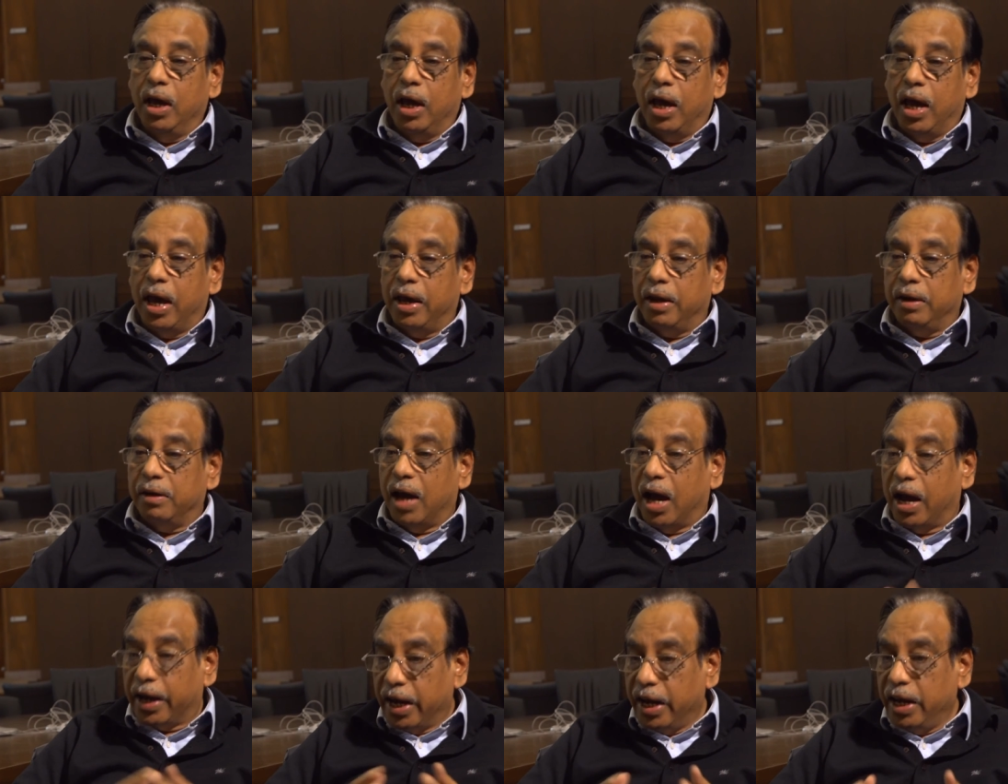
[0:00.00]

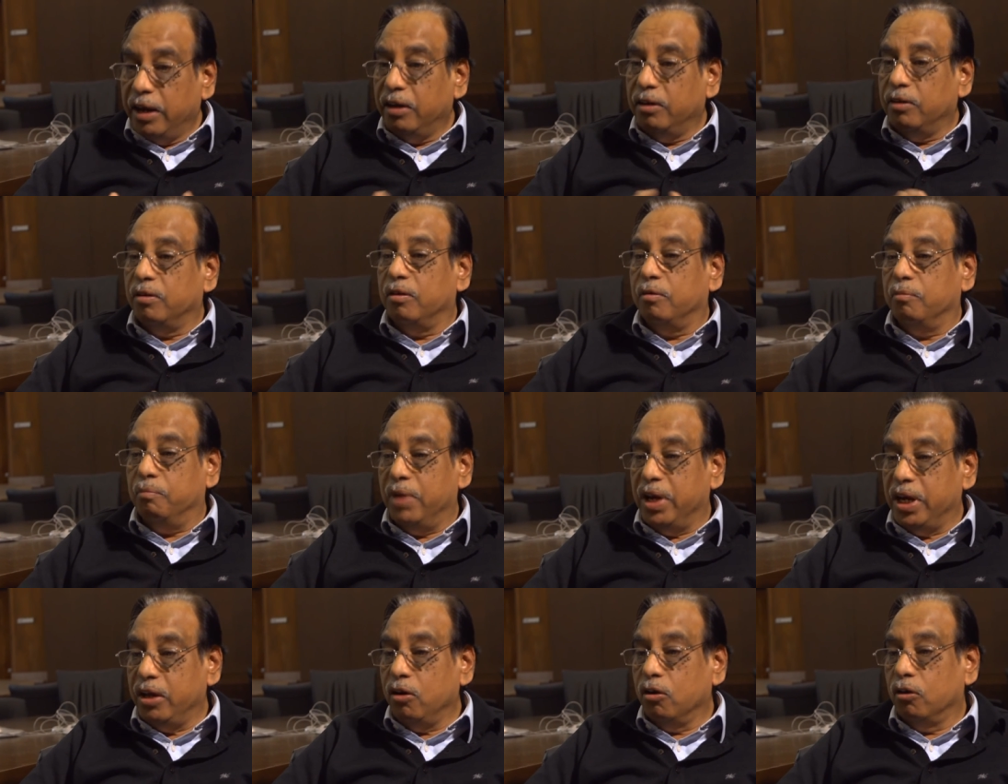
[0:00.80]
And again,
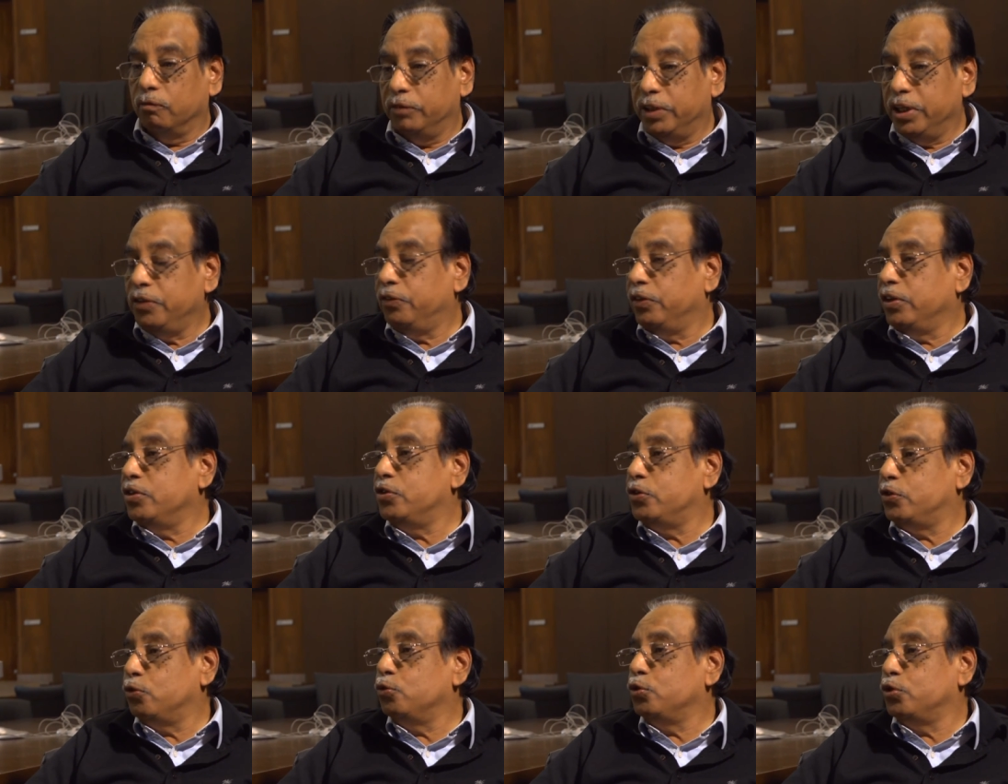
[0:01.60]
many of these
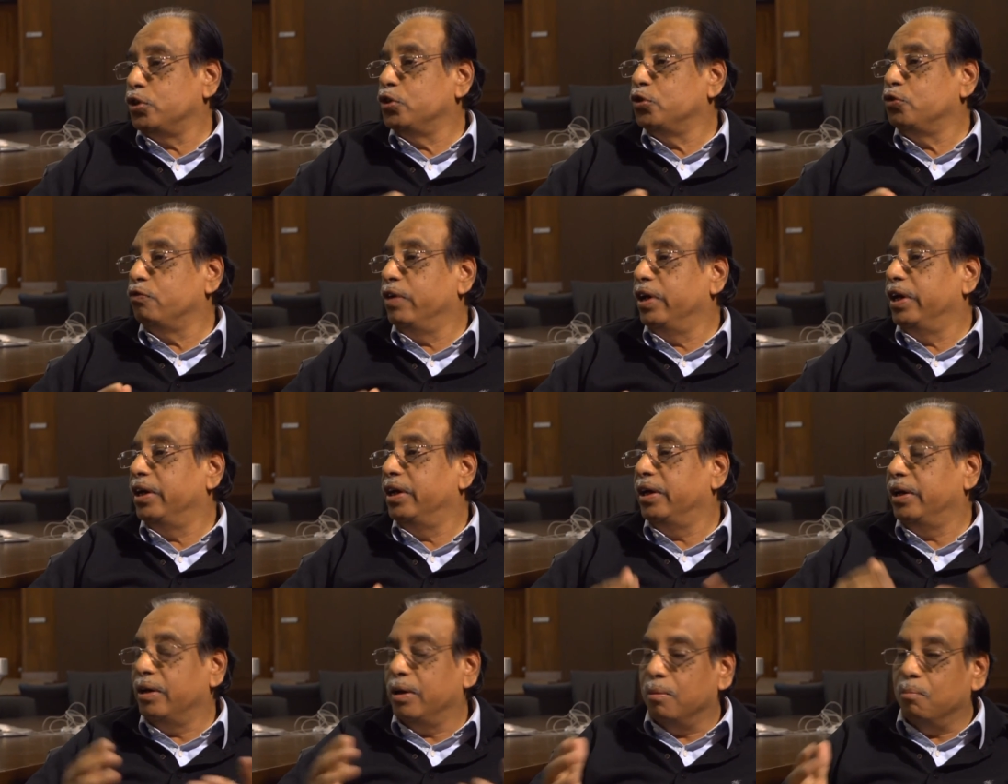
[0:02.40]
institutions
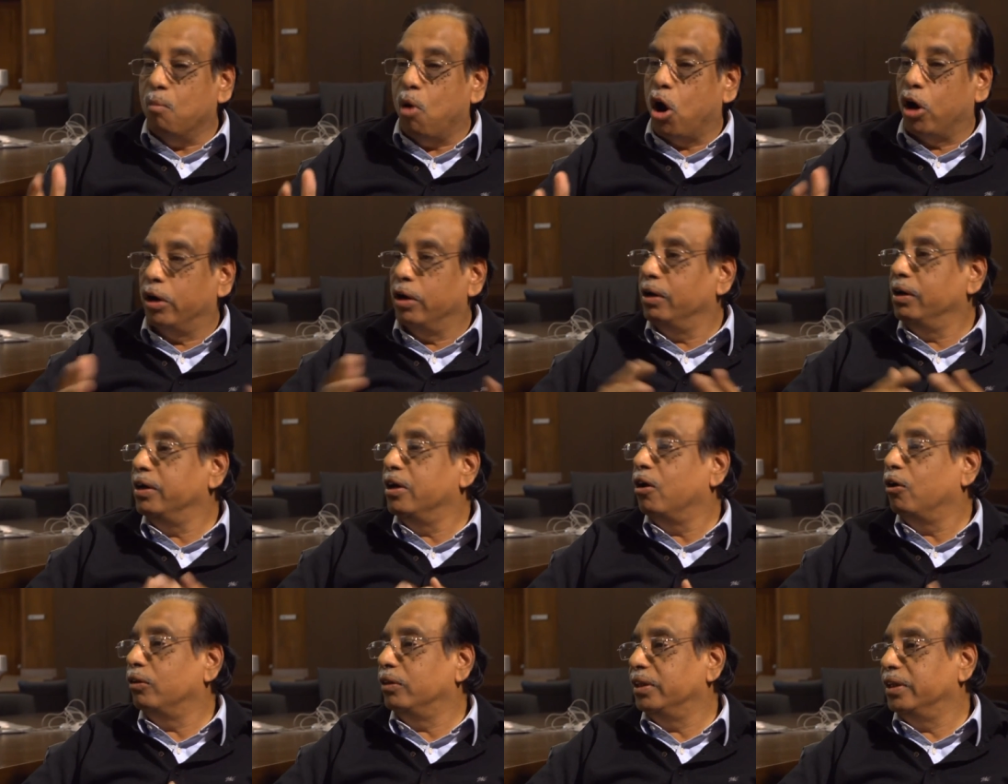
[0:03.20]
were
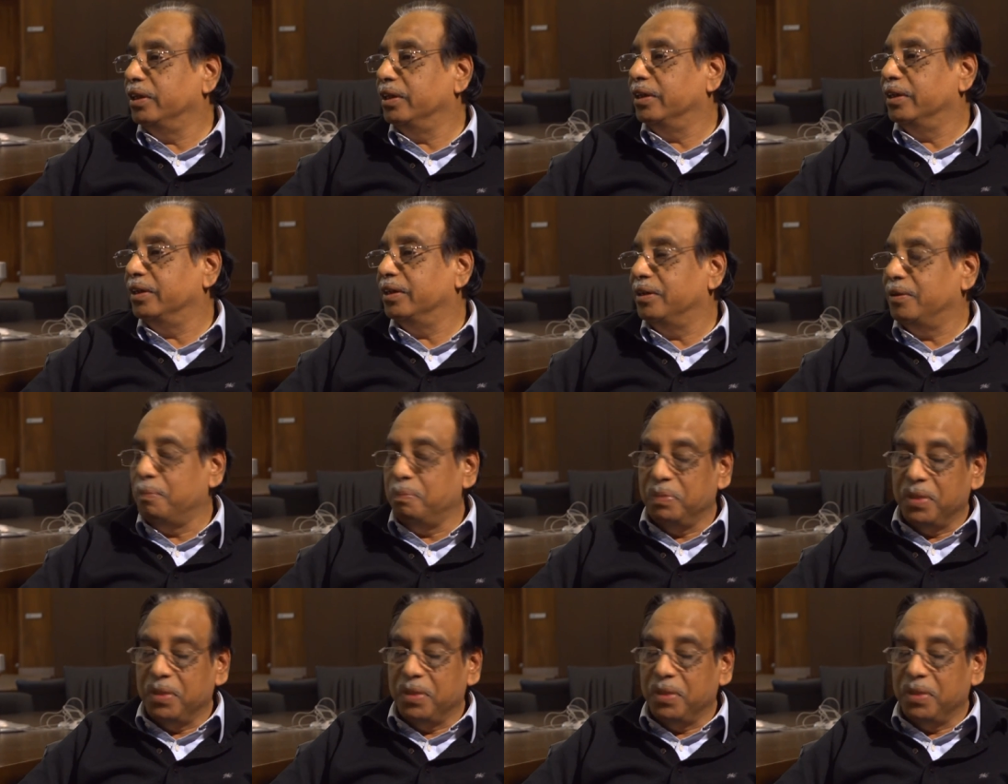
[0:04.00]
modeled on the